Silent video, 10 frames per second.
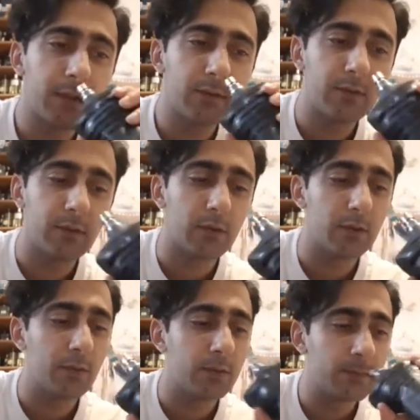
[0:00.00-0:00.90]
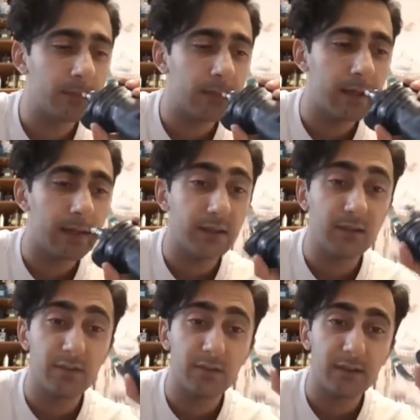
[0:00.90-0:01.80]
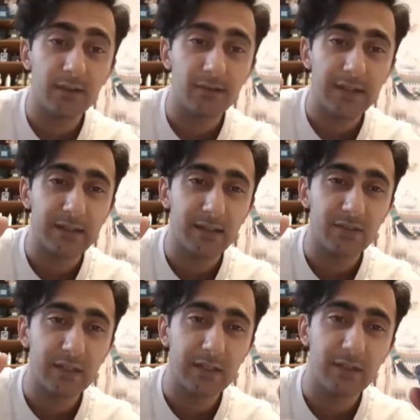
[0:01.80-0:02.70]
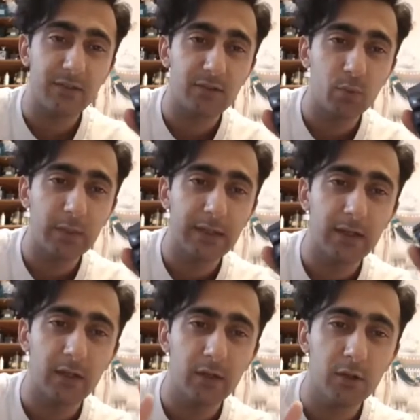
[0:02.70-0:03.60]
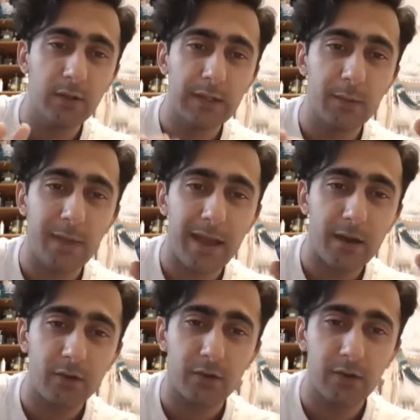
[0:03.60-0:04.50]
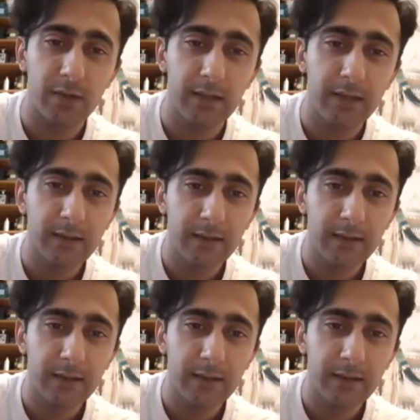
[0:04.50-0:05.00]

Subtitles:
So yeah, this is fantastically sweet, alluring, powdery,